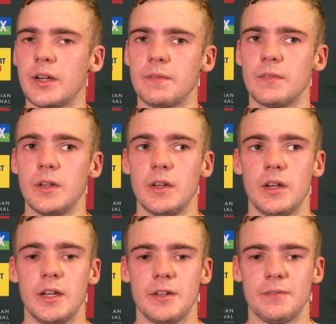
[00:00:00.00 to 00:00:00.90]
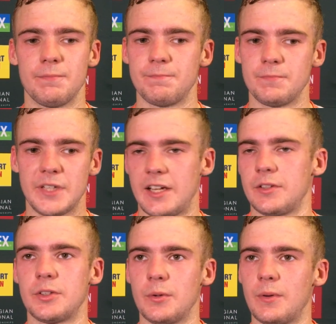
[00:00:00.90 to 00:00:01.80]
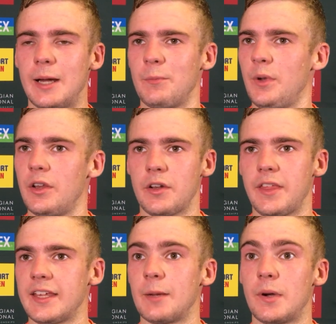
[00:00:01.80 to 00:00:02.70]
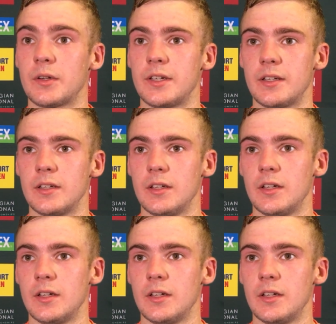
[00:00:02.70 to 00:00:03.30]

Yeah, and yeah, so I'm really not thinking about that.